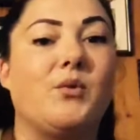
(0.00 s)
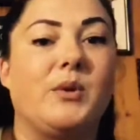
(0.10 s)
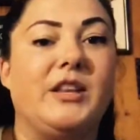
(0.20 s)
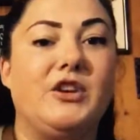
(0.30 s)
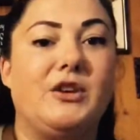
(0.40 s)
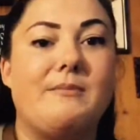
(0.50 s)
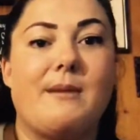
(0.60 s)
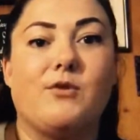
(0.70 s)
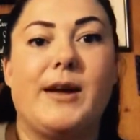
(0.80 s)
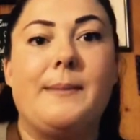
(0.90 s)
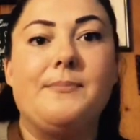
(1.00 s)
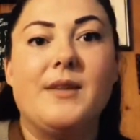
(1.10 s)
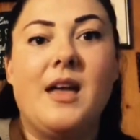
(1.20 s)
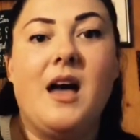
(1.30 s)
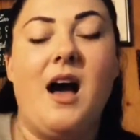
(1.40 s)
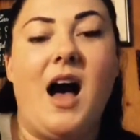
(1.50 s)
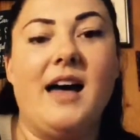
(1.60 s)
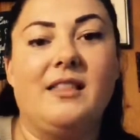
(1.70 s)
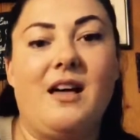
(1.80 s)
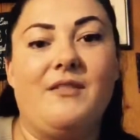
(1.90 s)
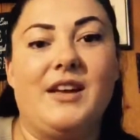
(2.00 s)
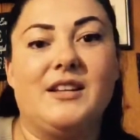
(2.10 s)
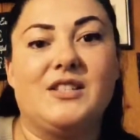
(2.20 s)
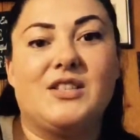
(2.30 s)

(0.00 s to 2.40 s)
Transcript: a really good memory. I love it.